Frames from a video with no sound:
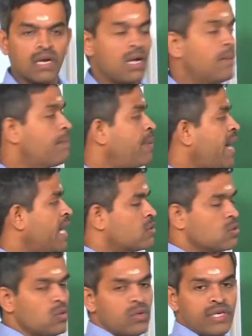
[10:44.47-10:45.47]

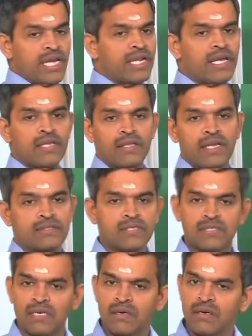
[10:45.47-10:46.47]
compared to any other
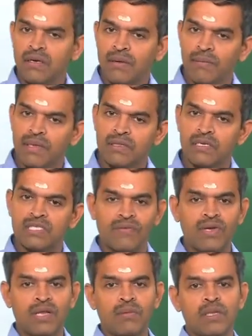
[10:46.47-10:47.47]
existing methods
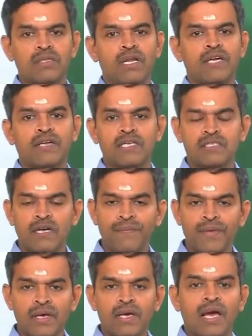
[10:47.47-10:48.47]
available in the literature.